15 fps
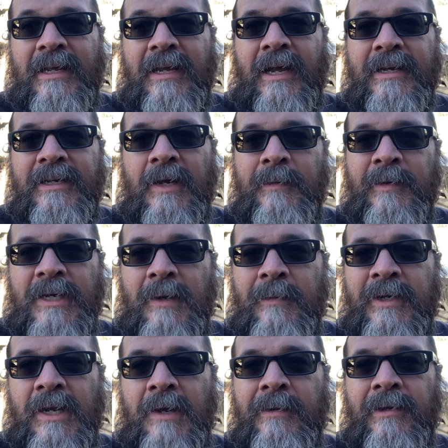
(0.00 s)
at
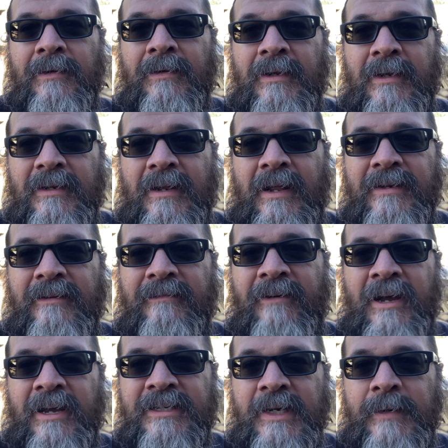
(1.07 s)

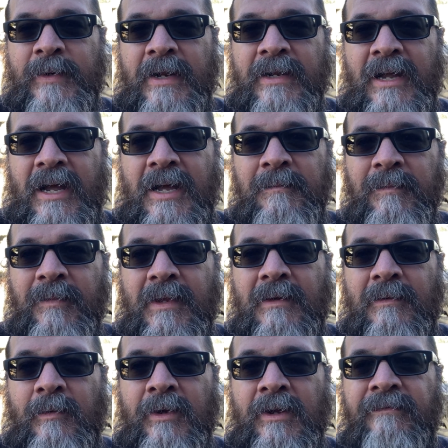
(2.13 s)
www.defiantjeep.com,
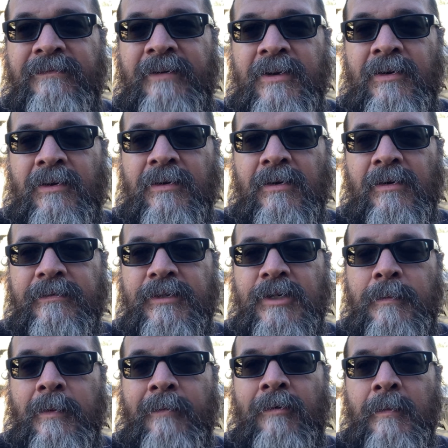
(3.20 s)
where you can find all your
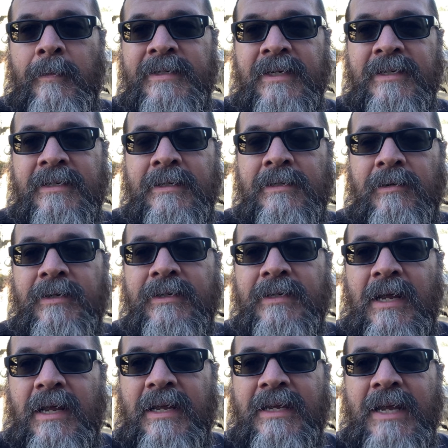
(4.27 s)
Jeep performance accessories,
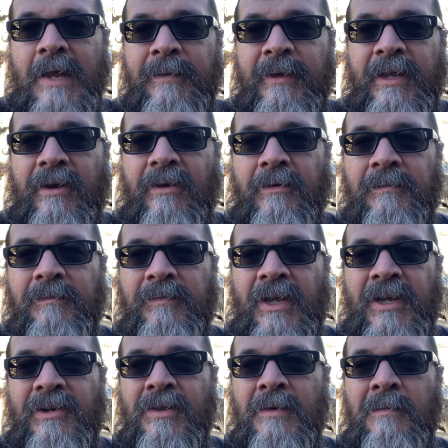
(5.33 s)
camping gear,
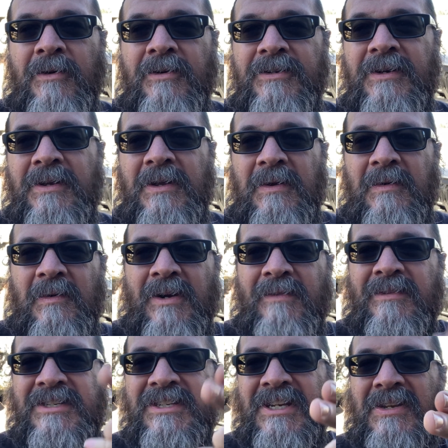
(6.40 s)
and other merch. We love
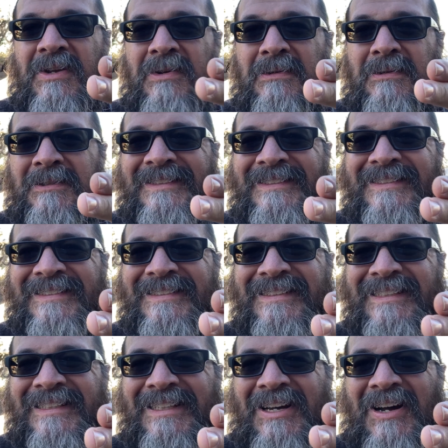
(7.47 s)
to see you
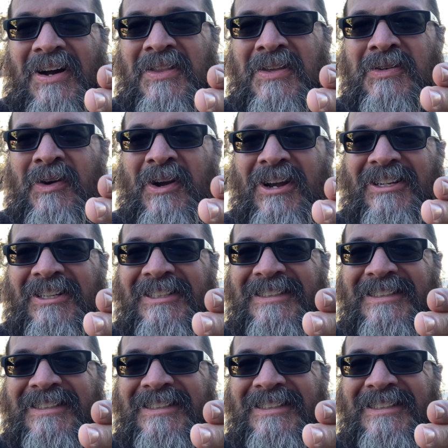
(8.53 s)
on the trail.